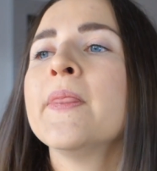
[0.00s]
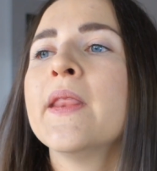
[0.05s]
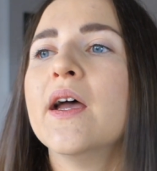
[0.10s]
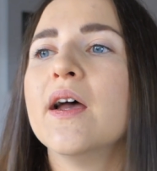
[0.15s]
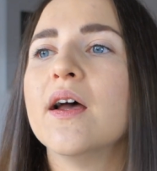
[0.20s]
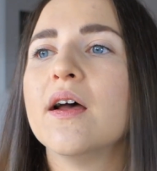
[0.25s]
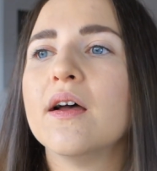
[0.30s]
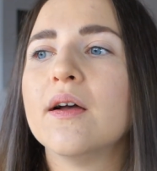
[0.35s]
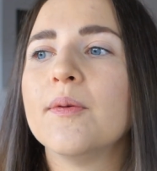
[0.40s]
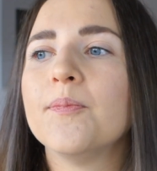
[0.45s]

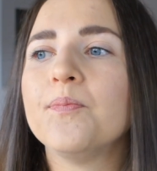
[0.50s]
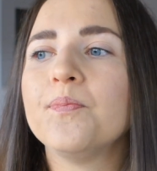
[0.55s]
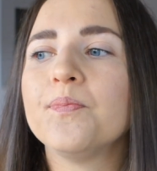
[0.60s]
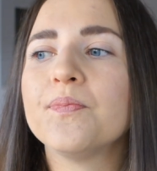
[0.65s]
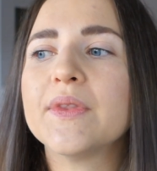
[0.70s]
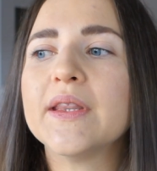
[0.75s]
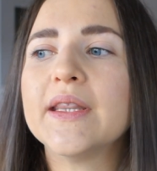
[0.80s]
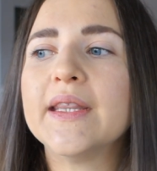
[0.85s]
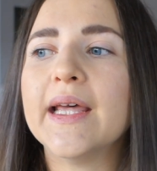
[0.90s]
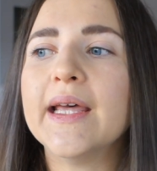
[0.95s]

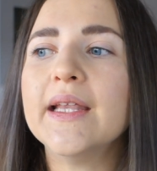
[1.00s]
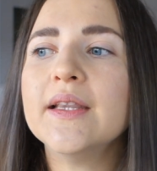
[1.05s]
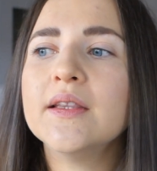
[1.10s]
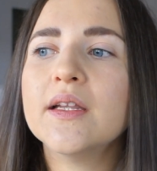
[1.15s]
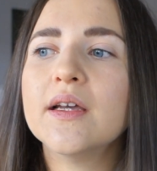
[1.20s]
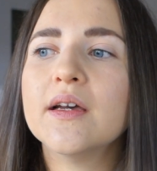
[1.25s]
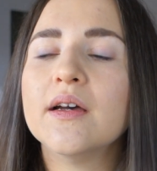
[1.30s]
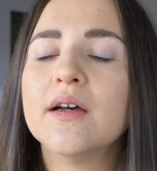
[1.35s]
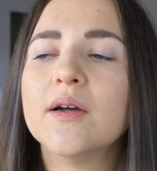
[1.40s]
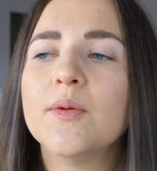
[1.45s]

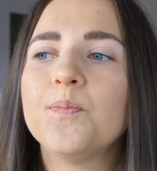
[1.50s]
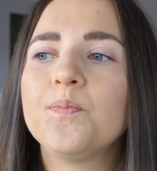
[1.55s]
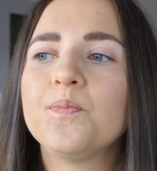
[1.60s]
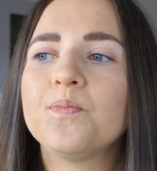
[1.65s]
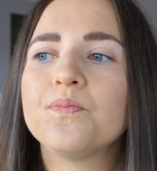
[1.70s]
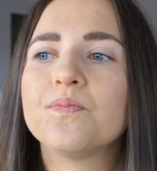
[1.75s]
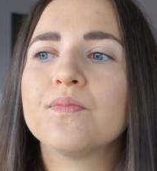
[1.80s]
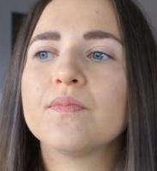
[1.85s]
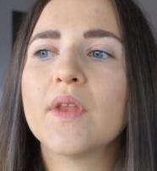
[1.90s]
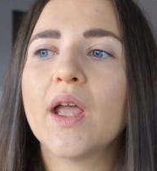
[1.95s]

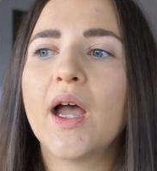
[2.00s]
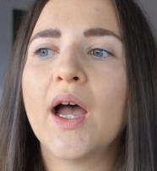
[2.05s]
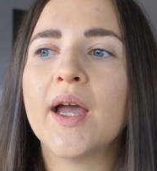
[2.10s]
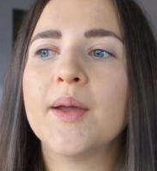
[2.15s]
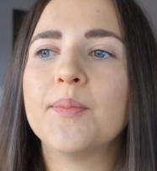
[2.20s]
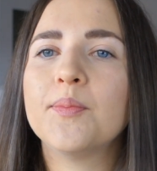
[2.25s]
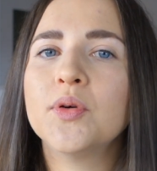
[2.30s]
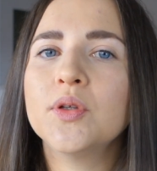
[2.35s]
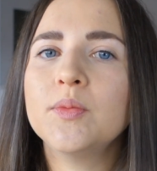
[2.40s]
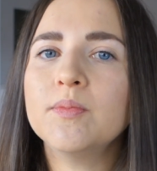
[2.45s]
Then
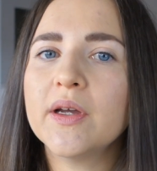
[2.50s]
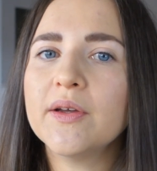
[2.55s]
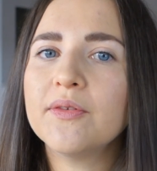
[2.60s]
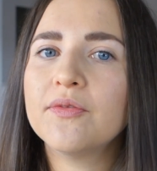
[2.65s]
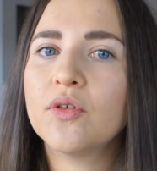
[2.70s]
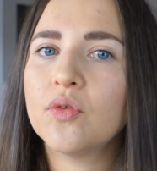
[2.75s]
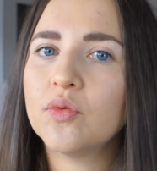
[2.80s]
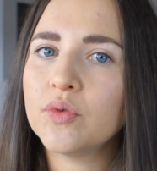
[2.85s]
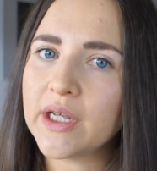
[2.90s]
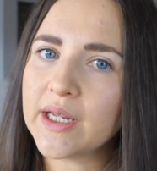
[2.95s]
I put my
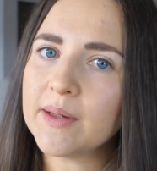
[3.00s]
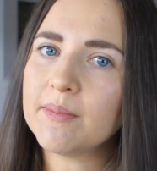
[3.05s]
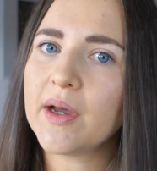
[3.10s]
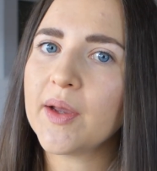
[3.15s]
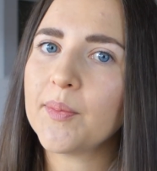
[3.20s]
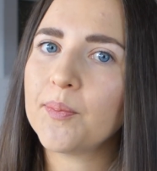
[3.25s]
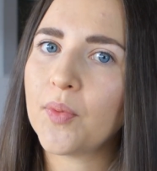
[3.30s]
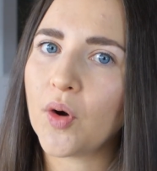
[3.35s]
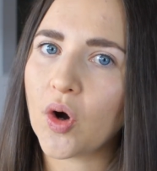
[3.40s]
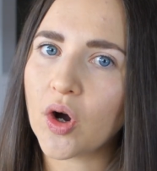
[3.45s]
phone in
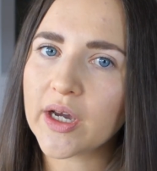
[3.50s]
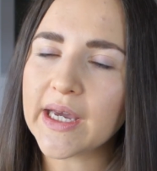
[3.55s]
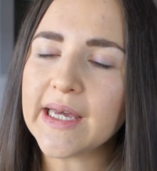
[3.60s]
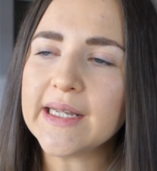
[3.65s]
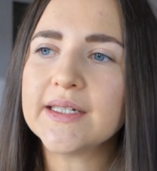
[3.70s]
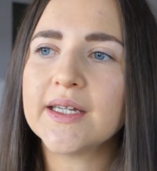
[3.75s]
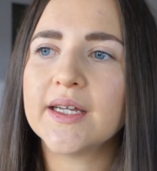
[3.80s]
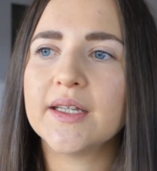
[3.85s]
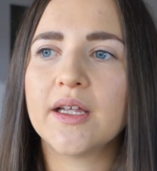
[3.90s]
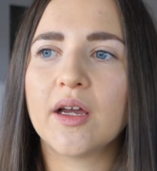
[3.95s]
my
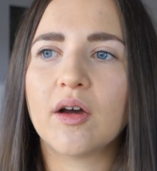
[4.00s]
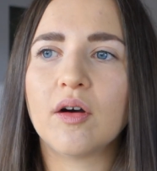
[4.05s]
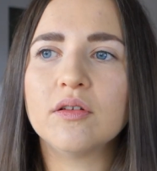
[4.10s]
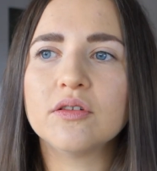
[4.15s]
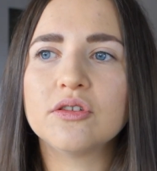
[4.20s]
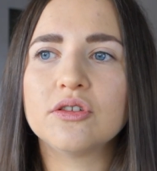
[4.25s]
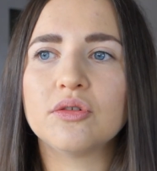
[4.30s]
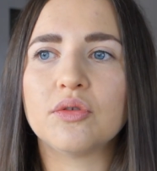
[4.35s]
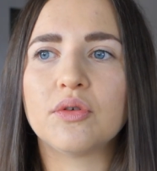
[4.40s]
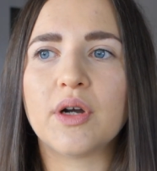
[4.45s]
pocket and I
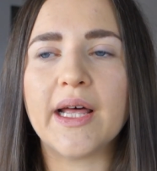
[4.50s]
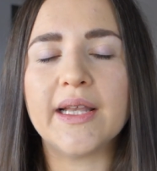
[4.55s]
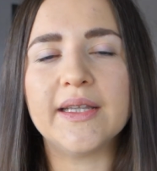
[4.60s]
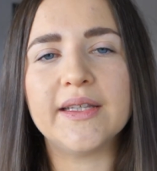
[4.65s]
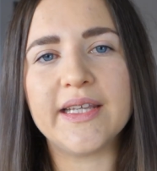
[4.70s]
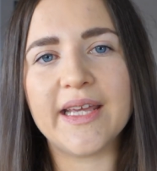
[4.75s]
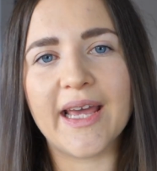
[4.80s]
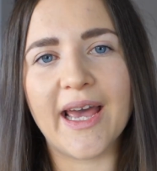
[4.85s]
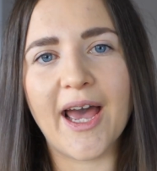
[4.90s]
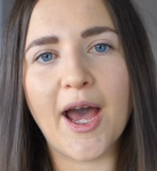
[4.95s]
also run
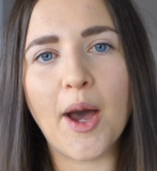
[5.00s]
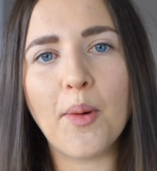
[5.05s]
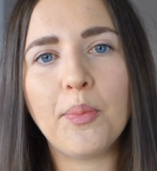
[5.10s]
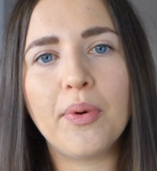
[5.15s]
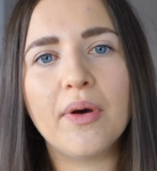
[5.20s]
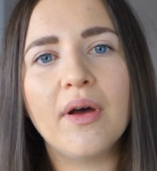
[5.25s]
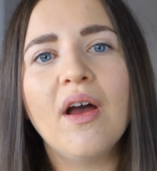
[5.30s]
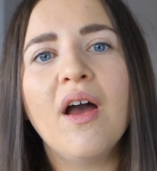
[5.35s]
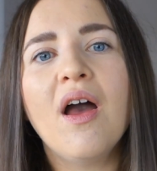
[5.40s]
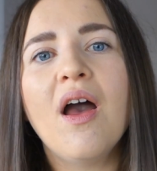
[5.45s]
the
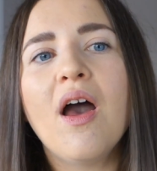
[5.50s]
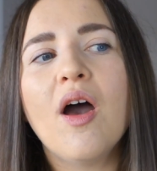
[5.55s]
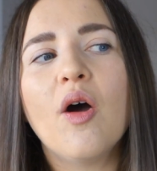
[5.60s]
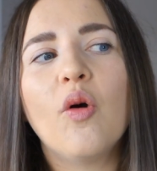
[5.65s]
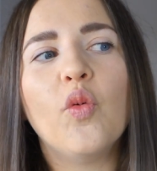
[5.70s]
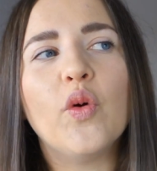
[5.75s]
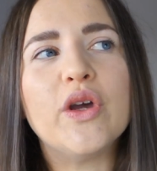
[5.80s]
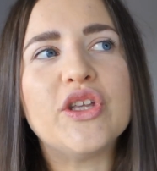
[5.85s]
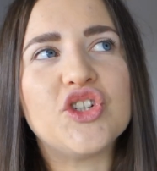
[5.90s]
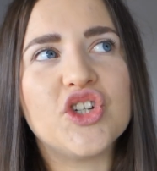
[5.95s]
app,
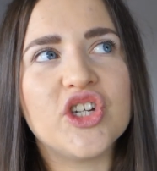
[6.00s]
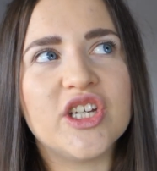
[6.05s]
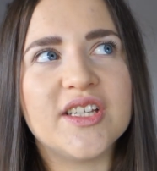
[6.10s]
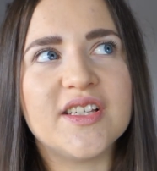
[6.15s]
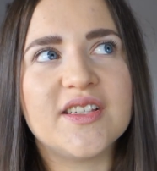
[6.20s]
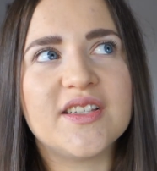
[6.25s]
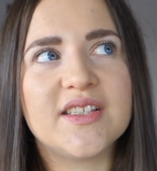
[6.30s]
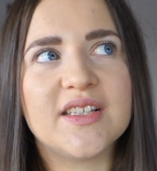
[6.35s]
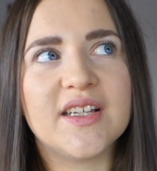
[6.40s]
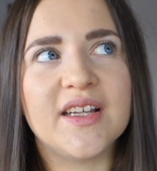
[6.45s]
which
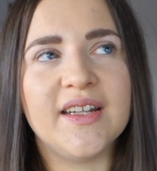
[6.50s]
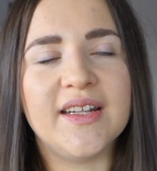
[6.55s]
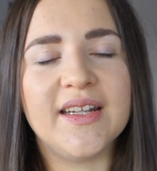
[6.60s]
is a